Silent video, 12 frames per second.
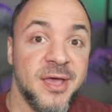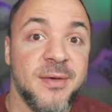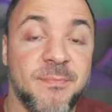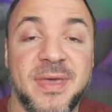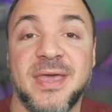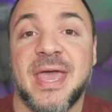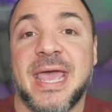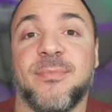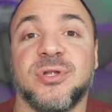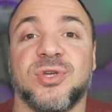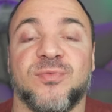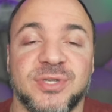being able
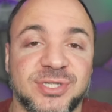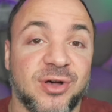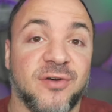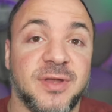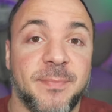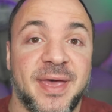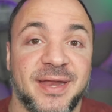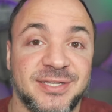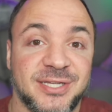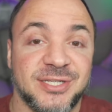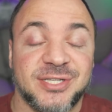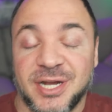to resolve
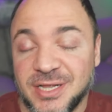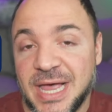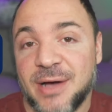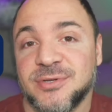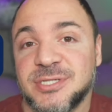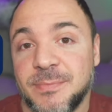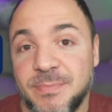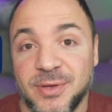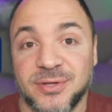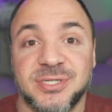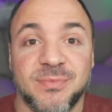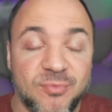dependencies can allow us to build
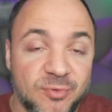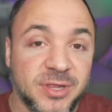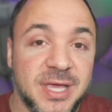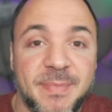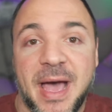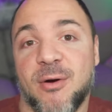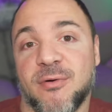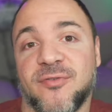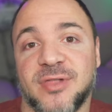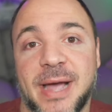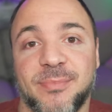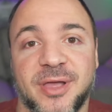some really powerful
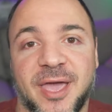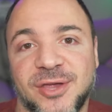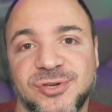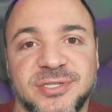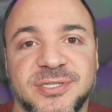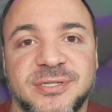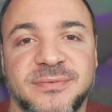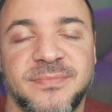applications.